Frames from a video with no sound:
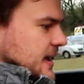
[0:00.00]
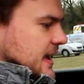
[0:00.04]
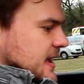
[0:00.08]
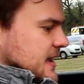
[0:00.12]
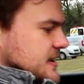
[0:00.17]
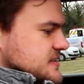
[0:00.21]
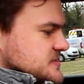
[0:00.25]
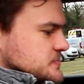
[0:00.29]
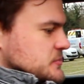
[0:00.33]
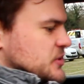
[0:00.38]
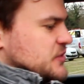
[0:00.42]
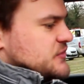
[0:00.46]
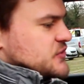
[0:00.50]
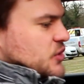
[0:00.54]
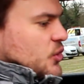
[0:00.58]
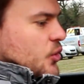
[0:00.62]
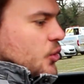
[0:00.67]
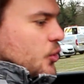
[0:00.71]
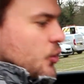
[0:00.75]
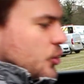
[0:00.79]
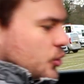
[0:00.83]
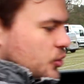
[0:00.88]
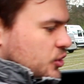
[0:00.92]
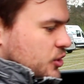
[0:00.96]
is moved
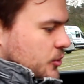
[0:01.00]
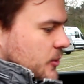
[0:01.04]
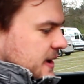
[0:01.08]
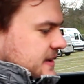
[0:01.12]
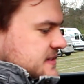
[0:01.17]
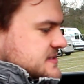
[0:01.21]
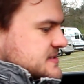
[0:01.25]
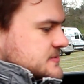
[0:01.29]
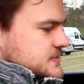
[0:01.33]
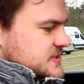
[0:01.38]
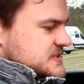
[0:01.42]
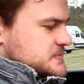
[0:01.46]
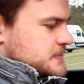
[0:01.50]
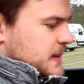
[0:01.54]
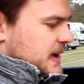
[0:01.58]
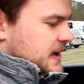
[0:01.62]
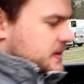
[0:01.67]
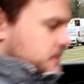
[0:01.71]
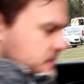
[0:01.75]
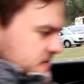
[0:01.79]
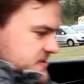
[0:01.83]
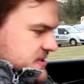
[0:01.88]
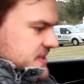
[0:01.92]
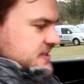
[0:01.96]
all the way to its
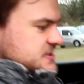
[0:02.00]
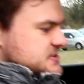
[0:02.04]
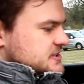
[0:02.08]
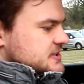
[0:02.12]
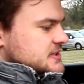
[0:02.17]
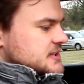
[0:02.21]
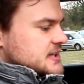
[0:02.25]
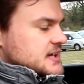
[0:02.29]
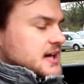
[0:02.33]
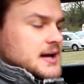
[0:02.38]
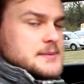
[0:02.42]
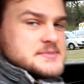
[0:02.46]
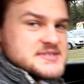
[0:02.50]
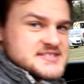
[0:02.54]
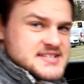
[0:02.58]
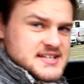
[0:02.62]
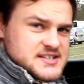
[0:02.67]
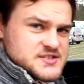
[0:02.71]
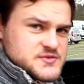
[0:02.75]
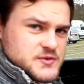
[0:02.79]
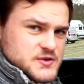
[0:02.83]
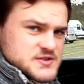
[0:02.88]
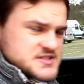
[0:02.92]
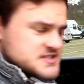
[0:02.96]
back position, and I'm
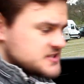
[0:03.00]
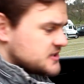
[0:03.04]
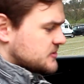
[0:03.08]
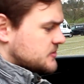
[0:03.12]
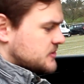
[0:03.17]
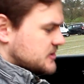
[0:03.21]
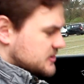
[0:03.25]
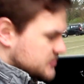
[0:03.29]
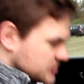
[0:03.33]
6'2",